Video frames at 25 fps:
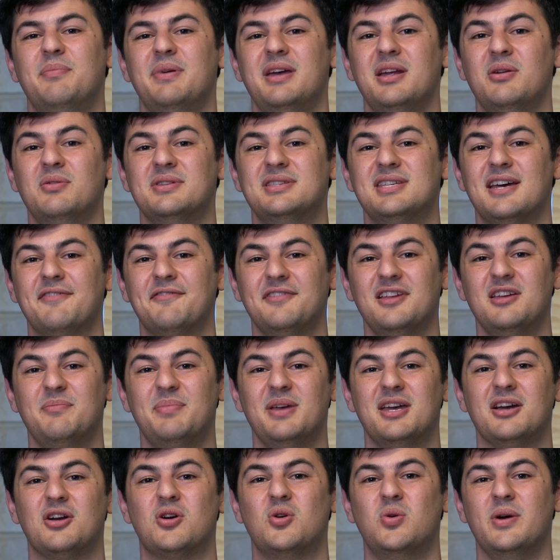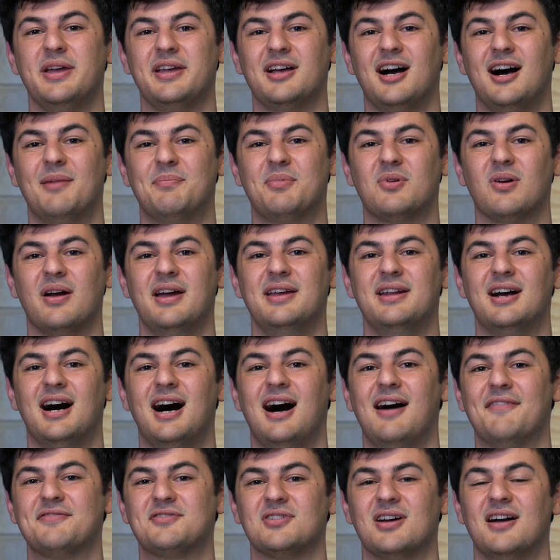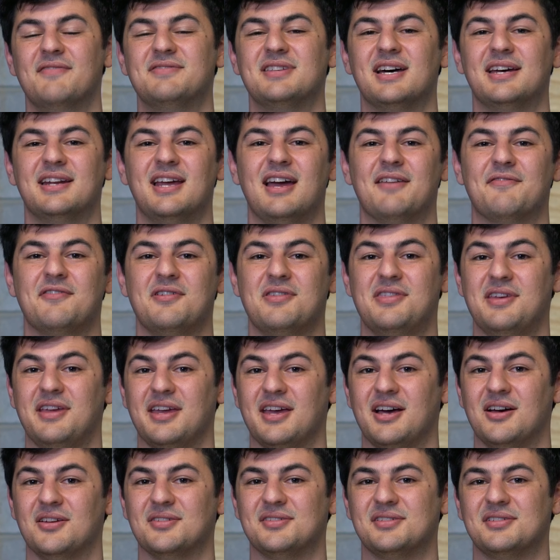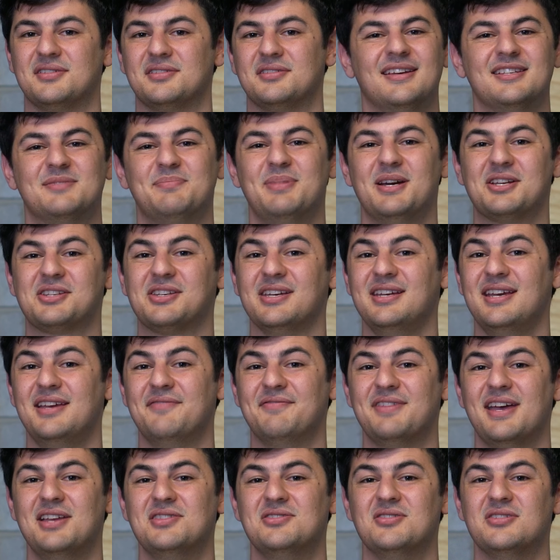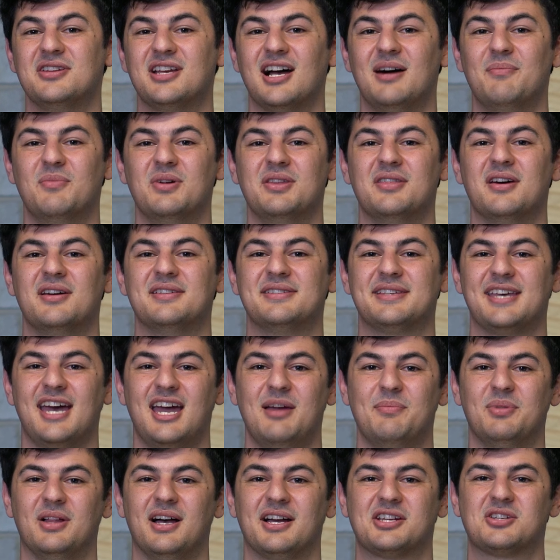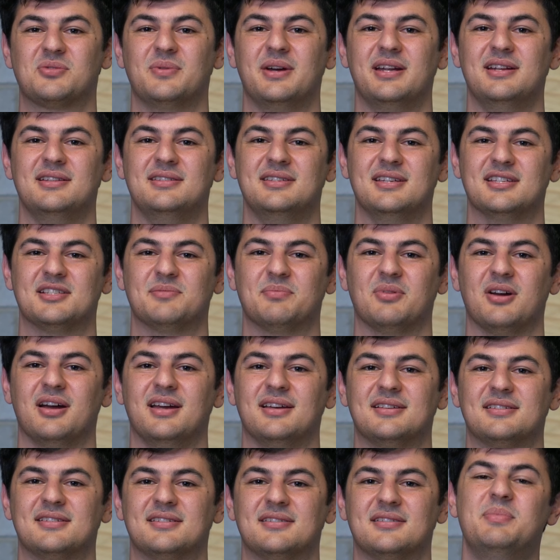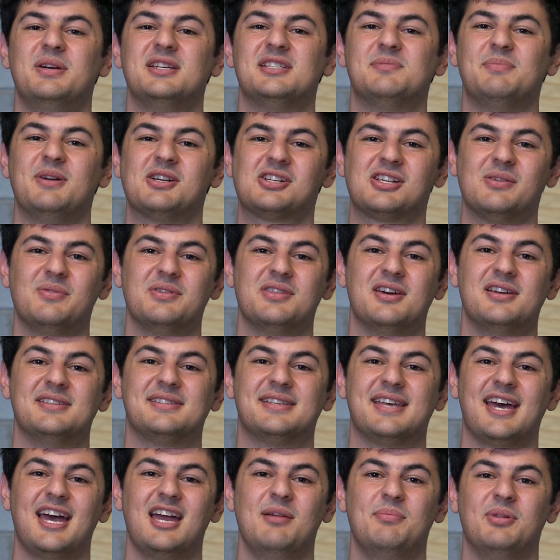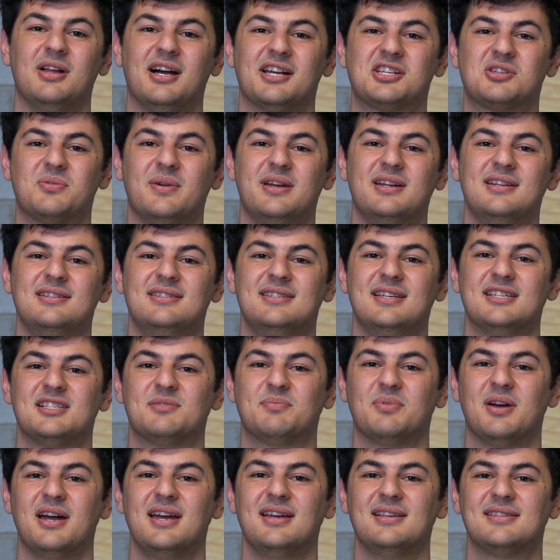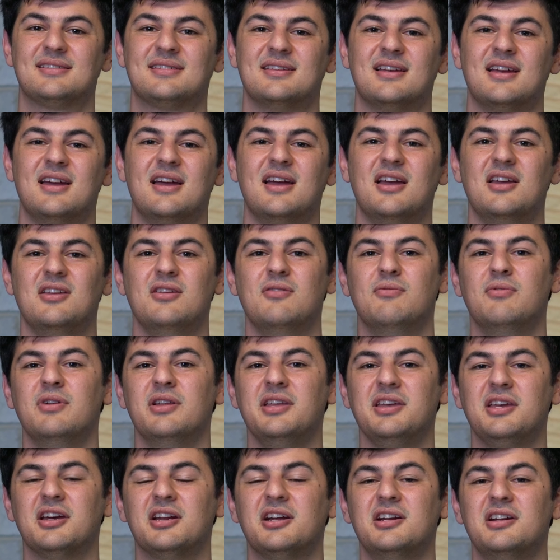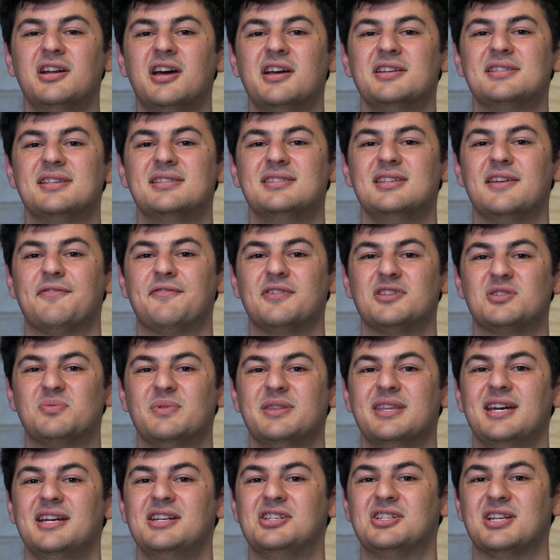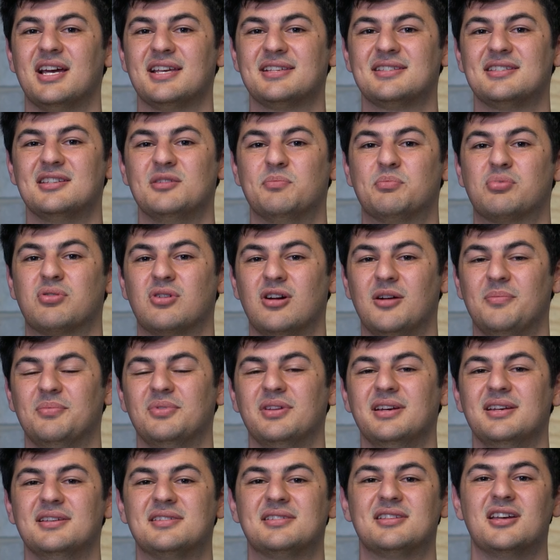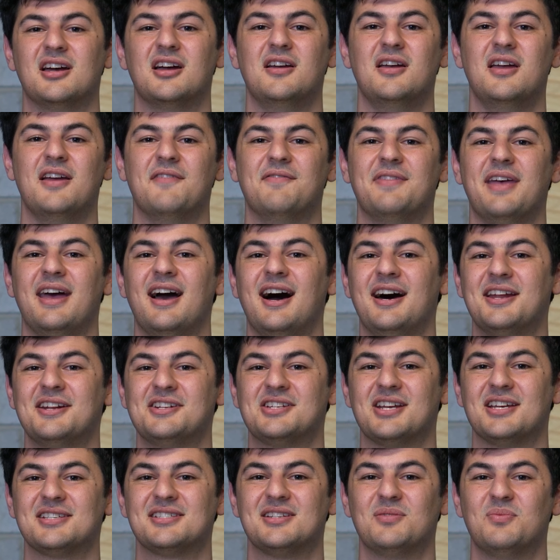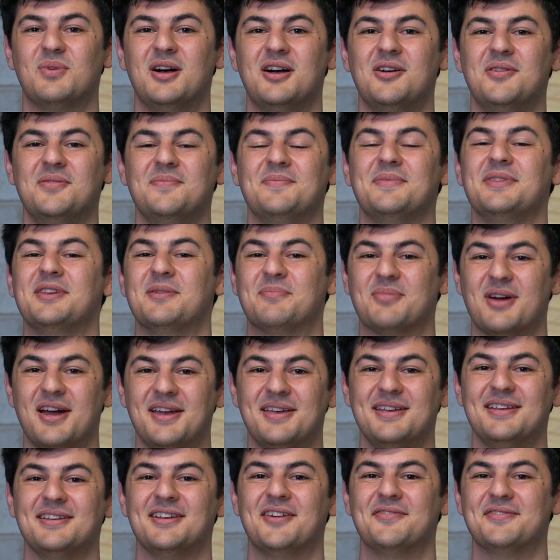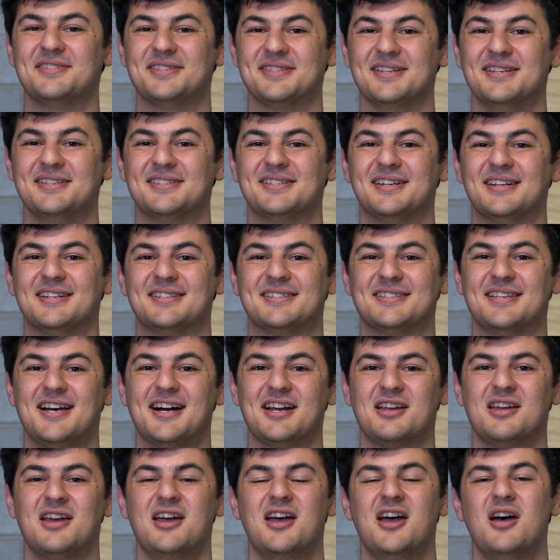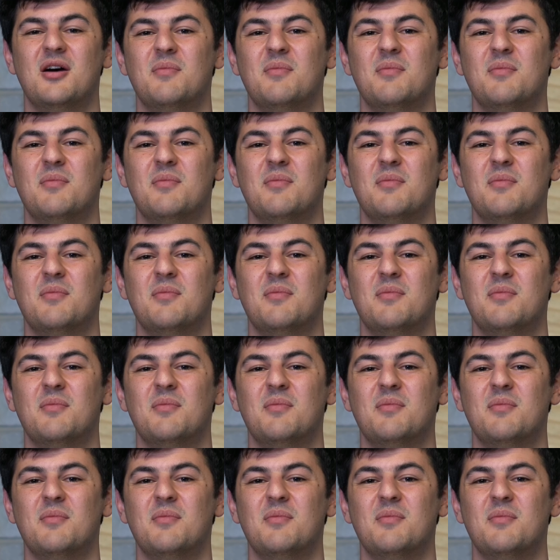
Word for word: but it would definitely be a quick upgrade after I've done everything else, especially if they do come with those cable actuated disc brakes. But especially with those cable actuated disc brakes, you're really going to notice a difference when they're adjusted properly. So if they aren't adjusted well, your braking obviously is going to suck.